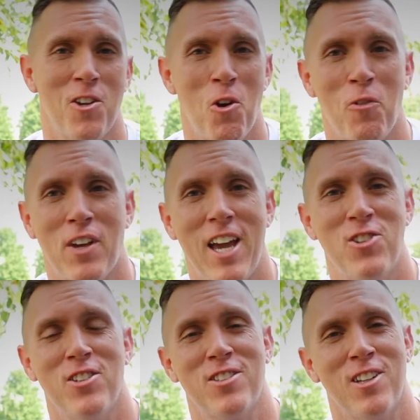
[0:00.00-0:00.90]

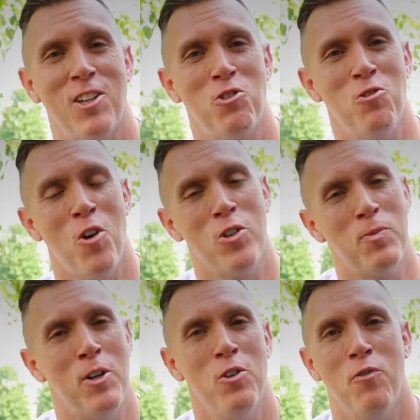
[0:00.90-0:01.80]
notifications to let you know
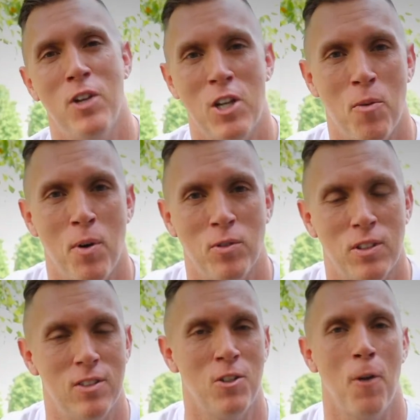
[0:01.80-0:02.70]
there's been a new video
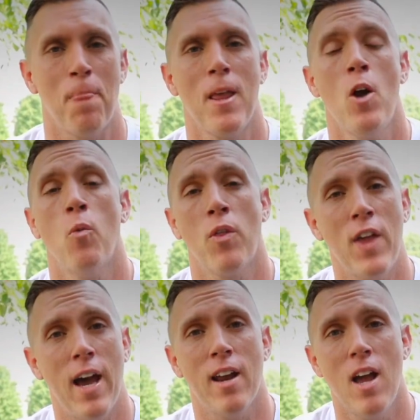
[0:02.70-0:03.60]
posted. So with
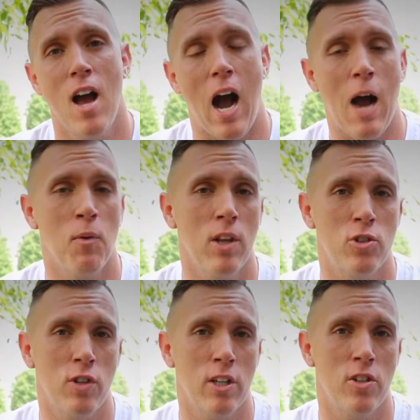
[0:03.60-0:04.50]
that, I will
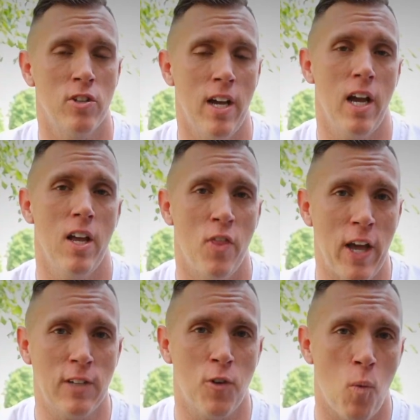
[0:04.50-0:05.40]
let you get to your day.
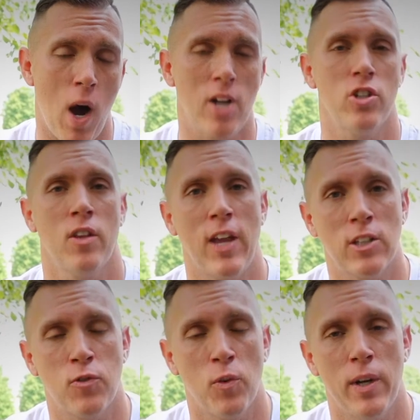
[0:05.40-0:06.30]
Thanks for watching,
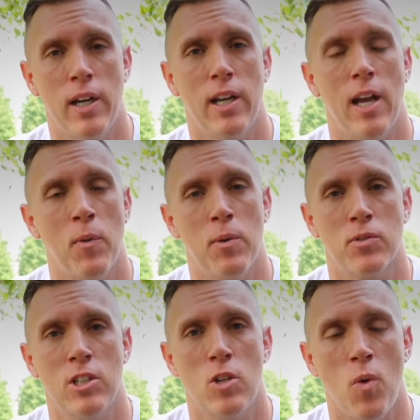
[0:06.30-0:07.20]
thanks for reading, and we will
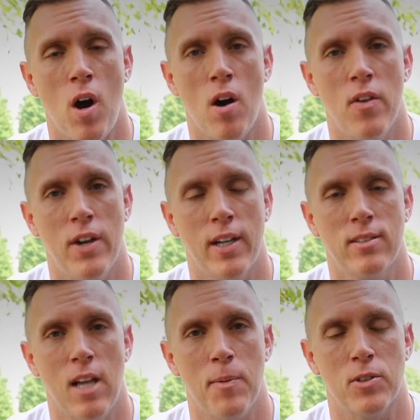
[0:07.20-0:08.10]
see you all in the
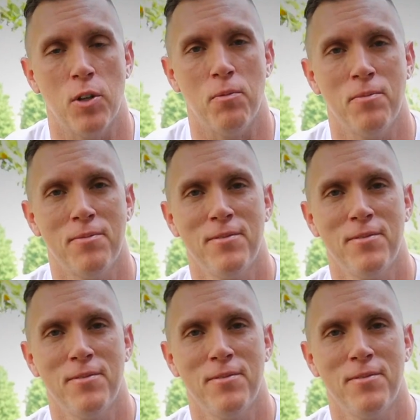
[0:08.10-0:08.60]
next episode.